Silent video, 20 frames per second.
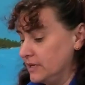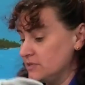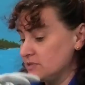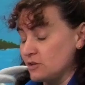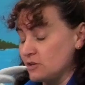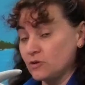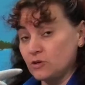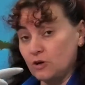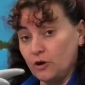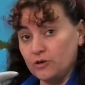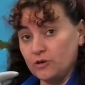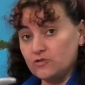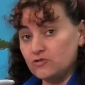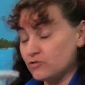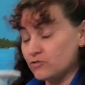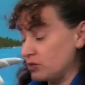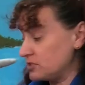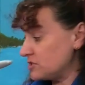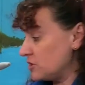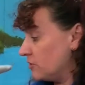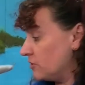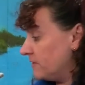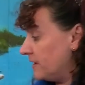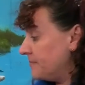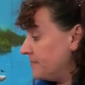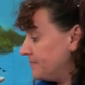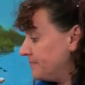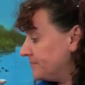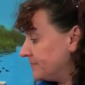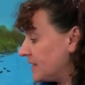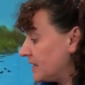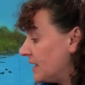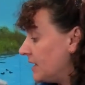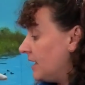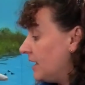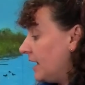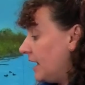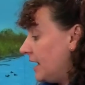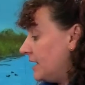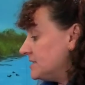So Goat trots over
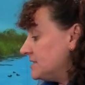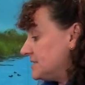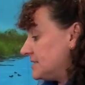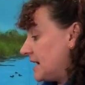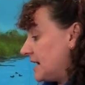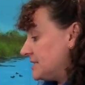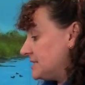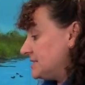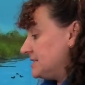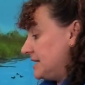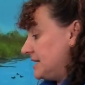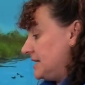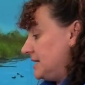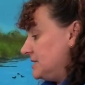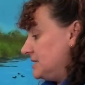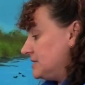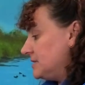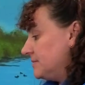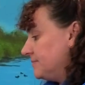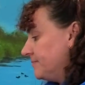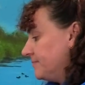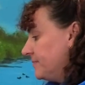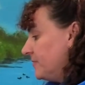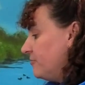and starts to eat.